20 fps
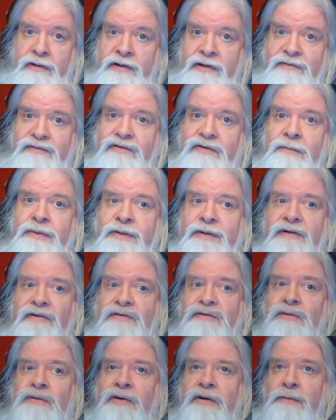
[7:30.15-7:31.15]
If somebody is
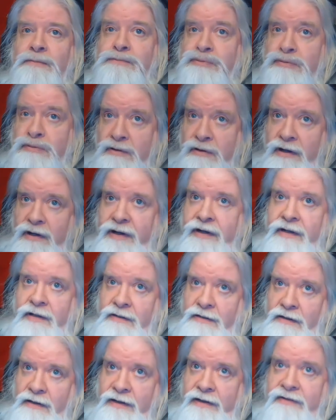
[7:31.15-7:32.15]
trying to pry
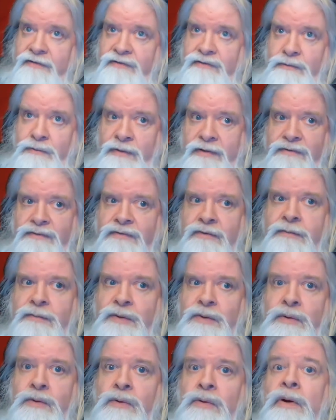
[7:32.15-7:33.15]
clients away from
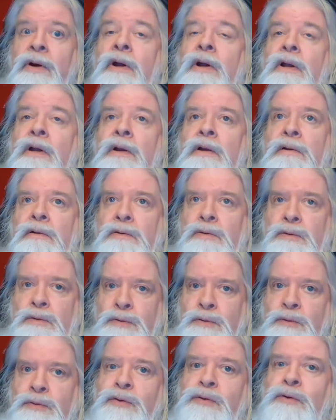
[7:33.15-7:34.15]
her or
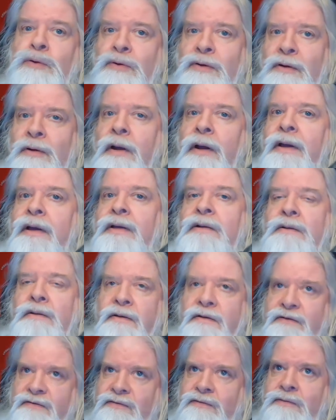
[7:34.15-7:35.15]
learn her client
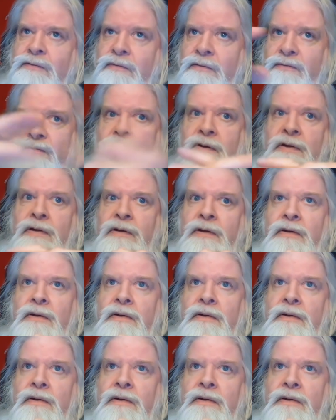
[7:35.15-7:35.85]
list sort of thing,